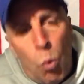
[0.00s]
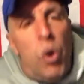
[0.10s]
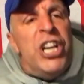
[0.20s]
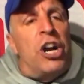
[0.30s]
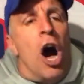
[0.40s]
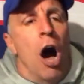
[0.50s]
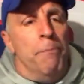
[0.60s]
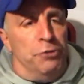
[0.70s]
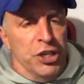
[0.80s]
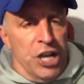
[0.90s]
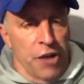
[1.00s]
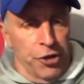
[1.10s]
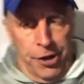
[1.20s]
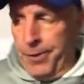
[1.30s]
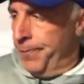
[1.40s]
We carved
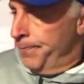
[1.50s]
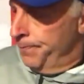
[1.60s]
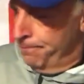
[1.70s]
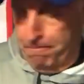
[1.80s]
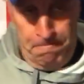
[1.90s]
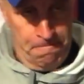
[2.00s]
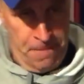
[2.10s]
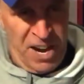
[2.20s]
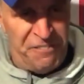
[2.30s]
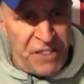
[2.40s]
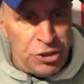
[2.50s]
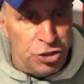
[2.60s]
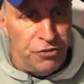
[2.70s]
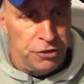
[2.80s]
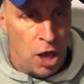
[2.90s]
together an
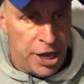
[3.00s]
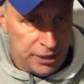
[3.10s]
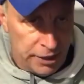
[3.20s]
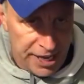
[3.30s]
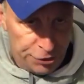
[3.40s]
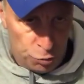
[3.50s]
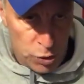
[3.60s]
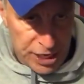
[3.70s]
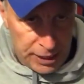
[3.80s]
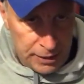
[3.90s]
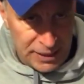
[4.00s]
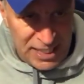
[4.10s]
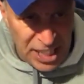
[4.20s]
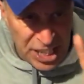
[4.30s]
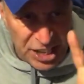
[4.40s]
offensive line last week
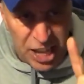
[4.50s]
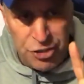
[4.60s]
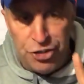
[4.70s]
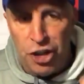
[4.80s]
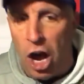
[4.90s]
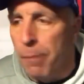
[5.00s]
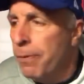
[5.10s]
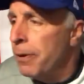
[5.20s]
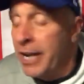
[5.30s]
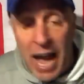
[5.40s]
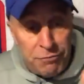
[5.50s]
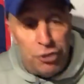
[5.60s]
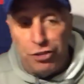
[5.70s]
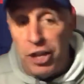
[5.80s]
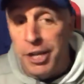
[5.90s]
that did a nice job. And I have
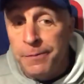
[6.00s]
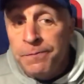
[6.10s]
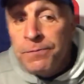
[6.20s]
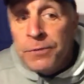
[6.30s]
to say,